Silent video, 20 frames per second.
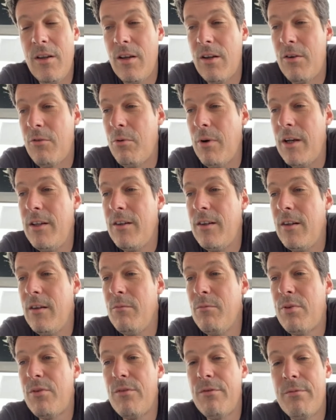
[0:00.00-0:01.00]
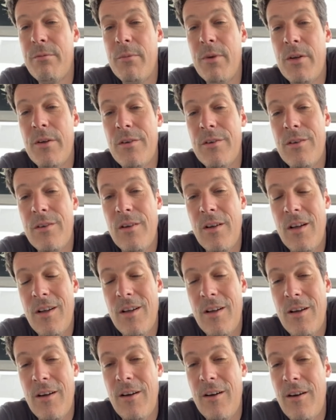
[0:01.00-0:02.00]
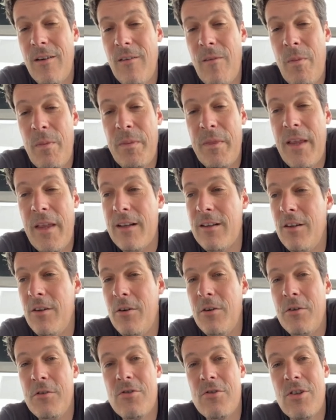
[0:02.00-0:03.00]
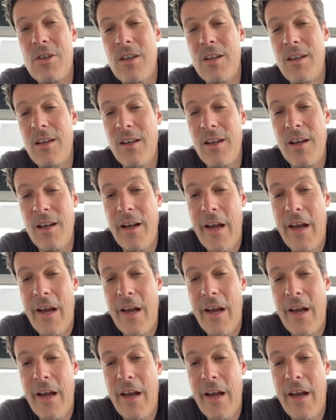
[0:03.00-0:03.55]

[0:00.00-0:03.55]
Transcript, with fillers: quality improvement, uh, technology,